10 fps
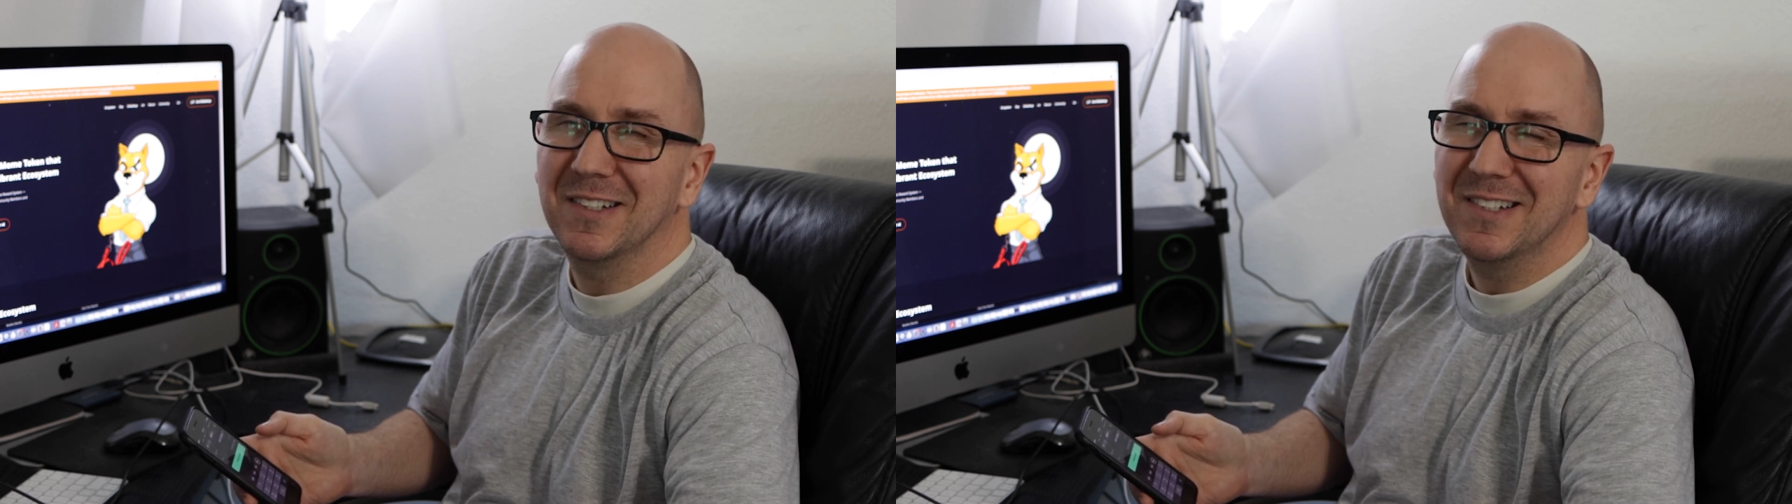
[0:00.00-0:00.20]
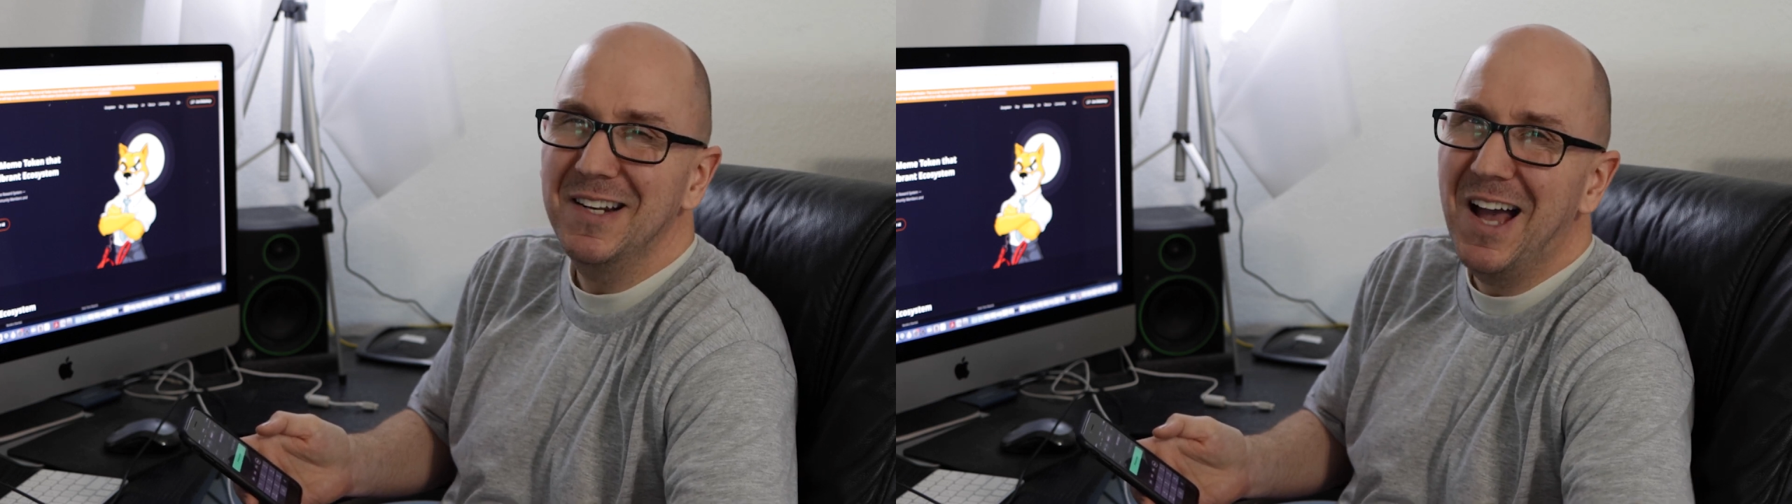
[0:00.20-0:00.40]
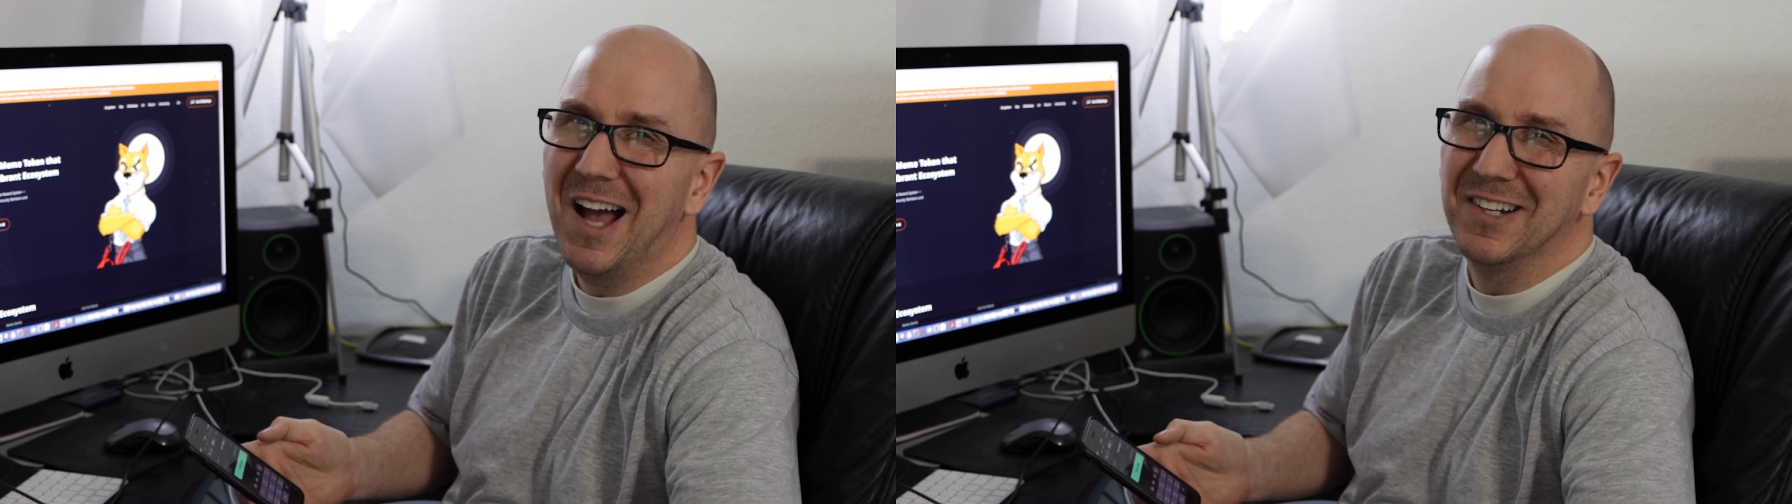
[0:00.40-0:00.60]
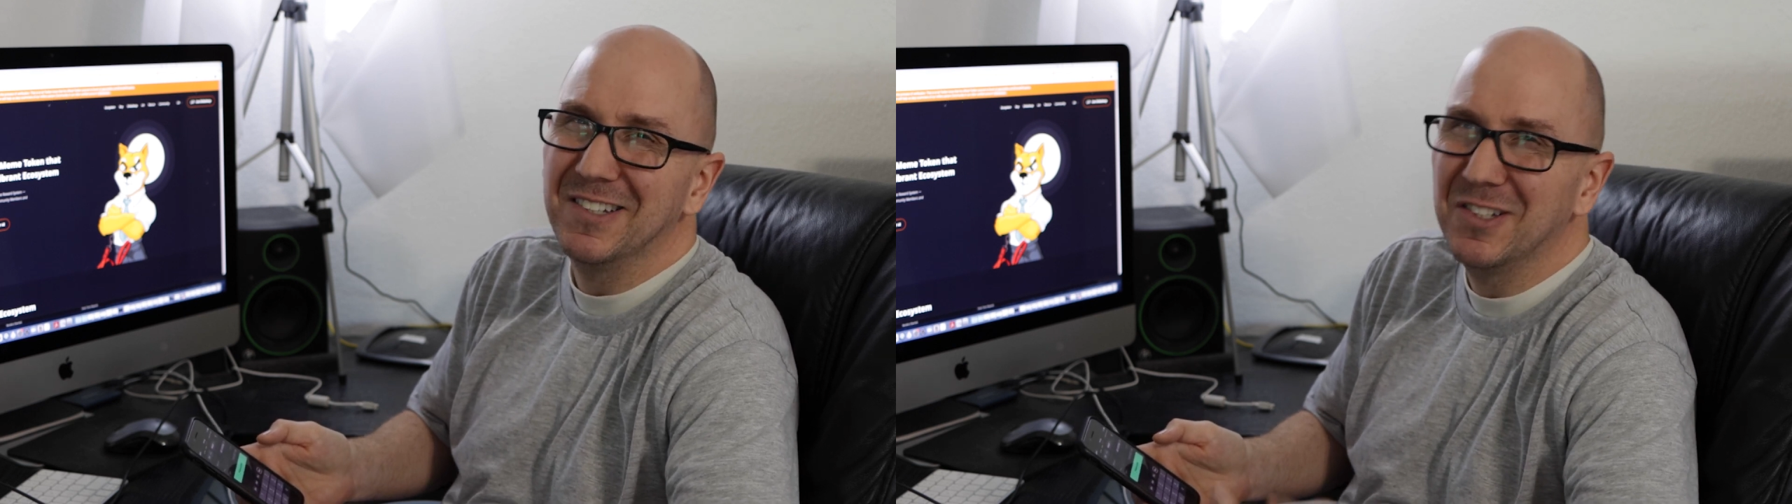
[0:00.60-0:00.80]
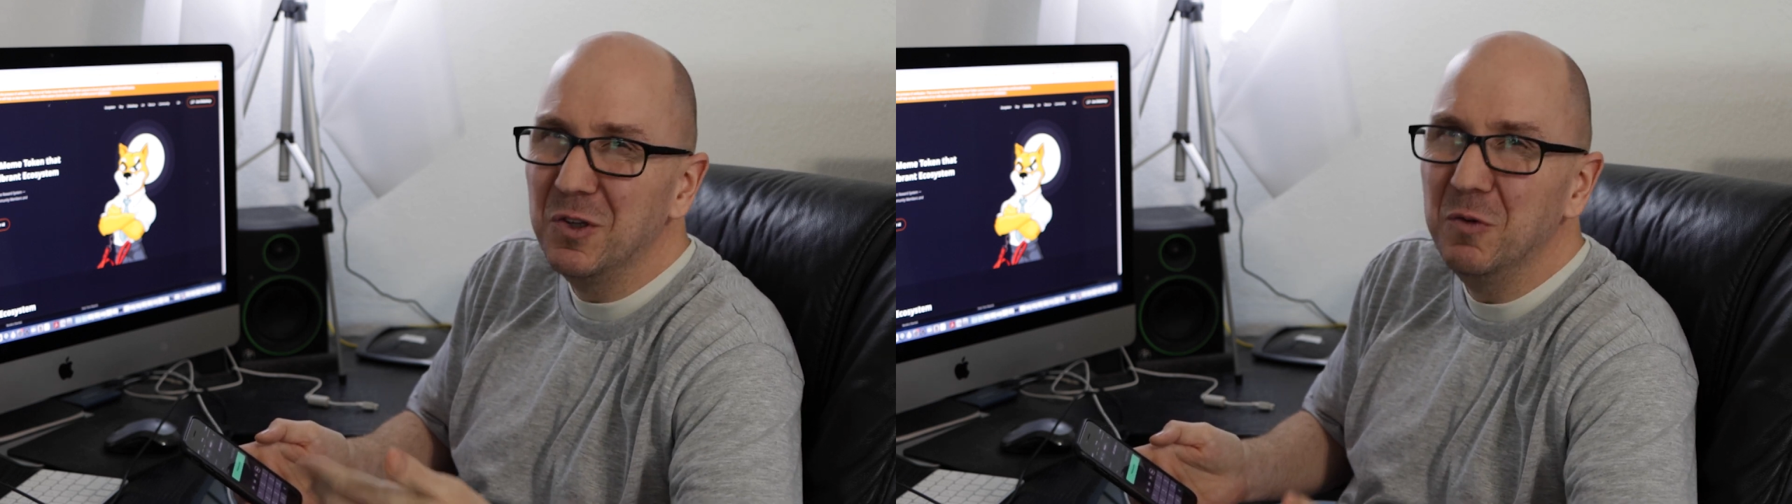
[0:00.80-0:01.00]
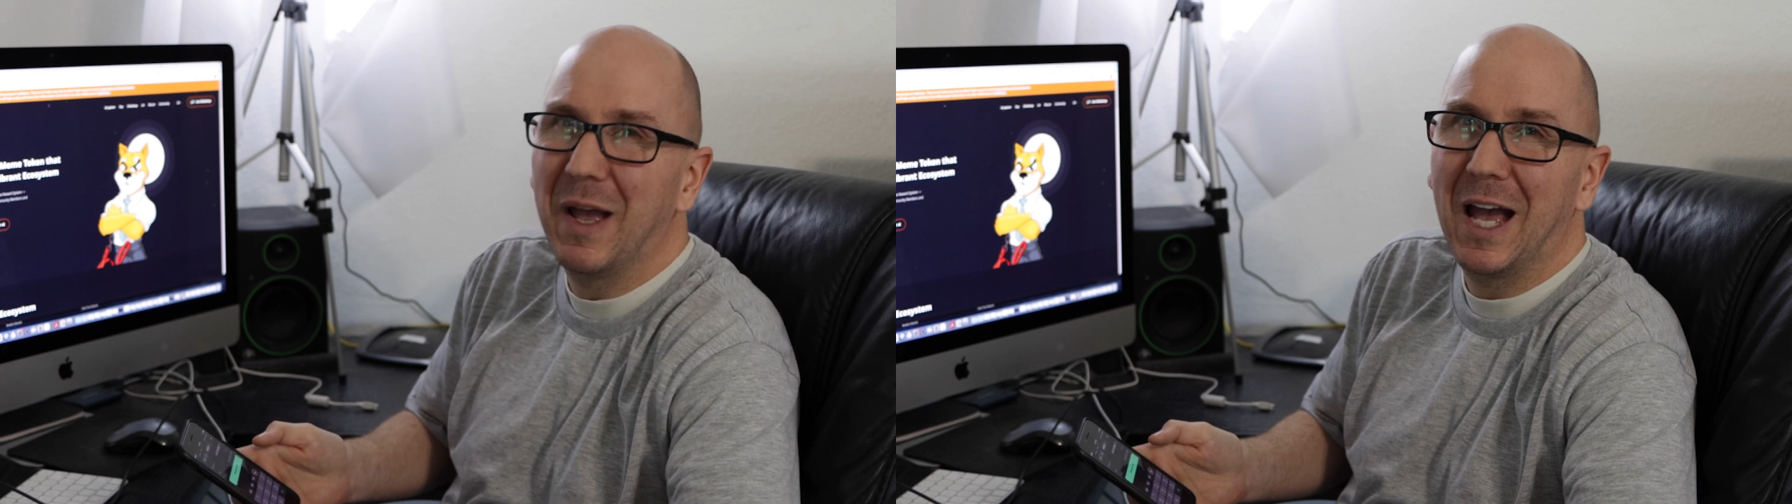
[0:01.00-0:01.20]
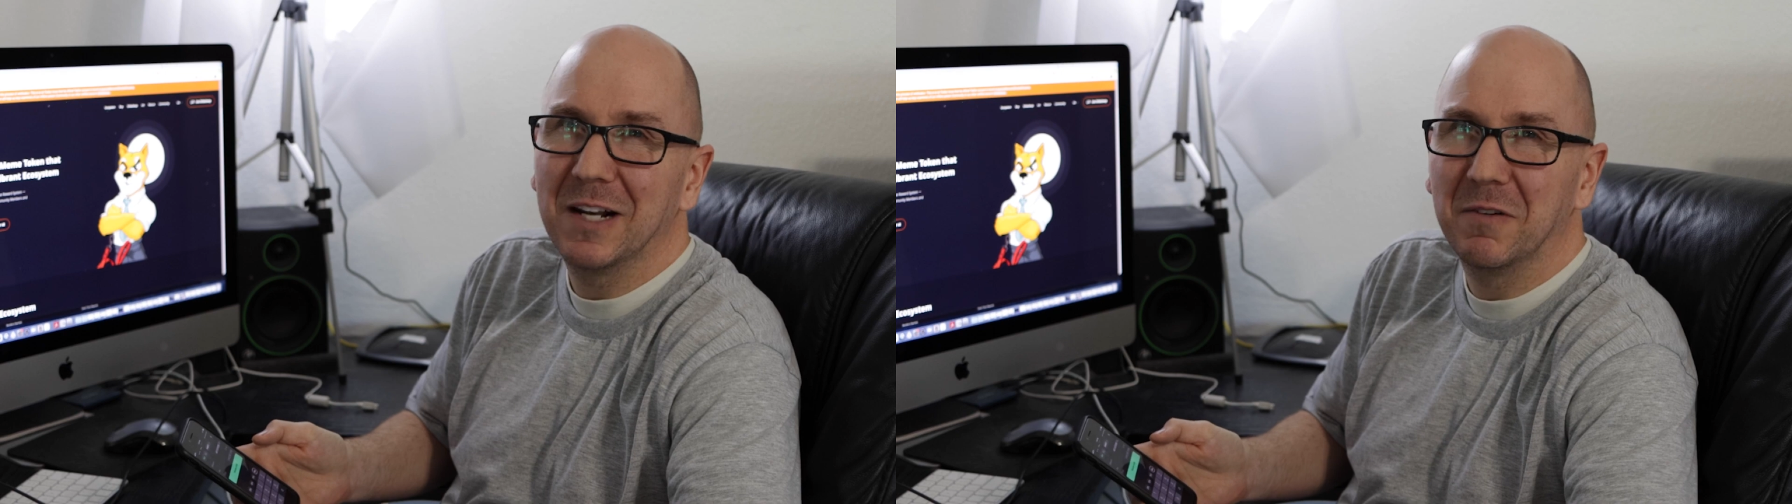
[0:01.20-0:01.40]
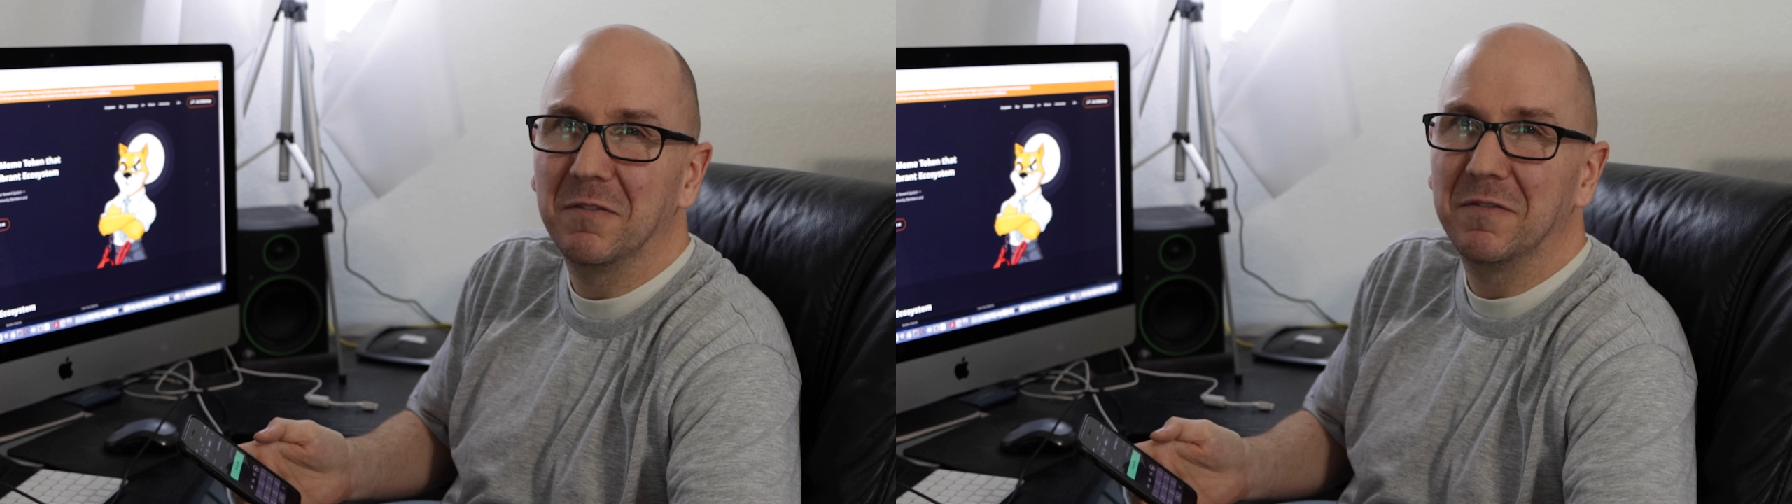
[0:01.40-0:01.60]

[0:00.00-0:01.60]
is not too bad of a